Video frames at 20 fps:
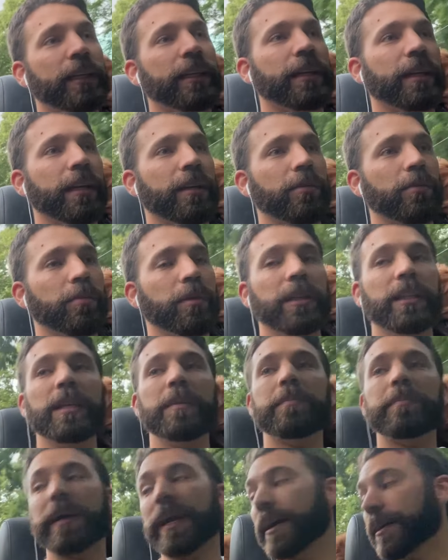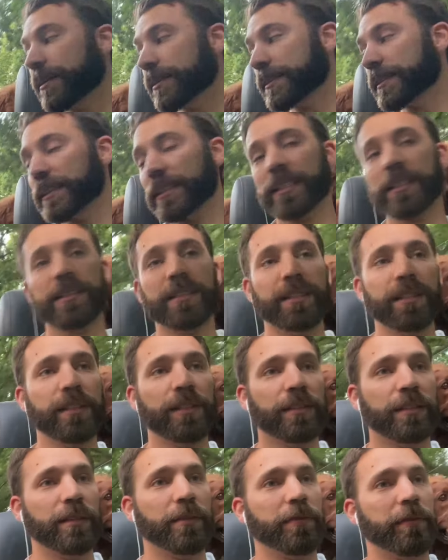and really balancing
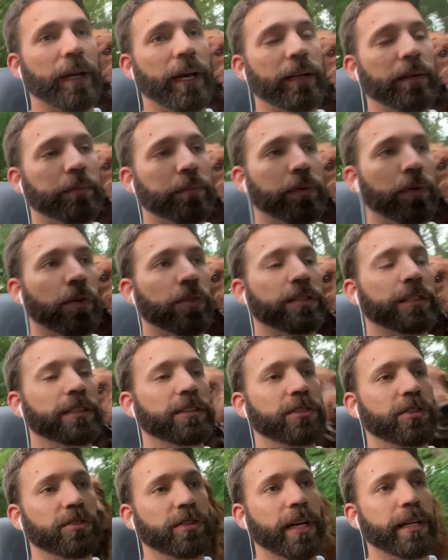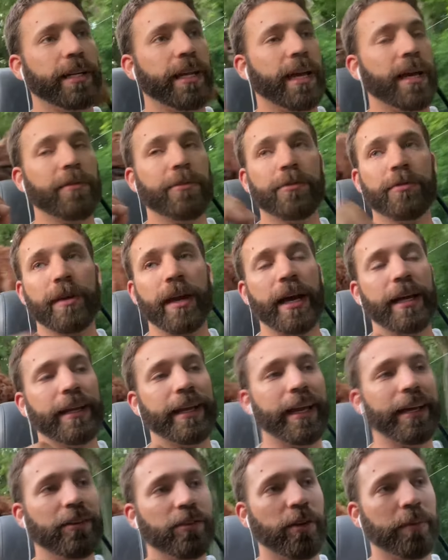the fat and protein. So trying to have fat
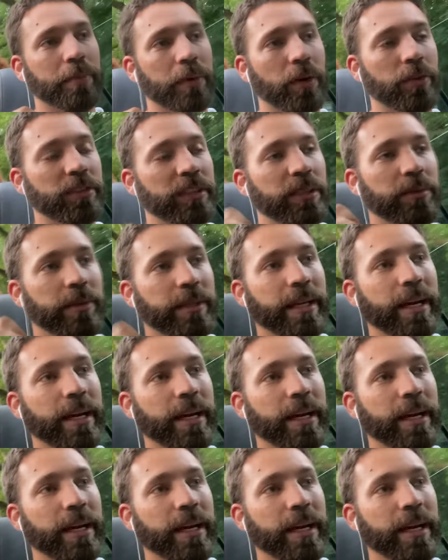and or protein with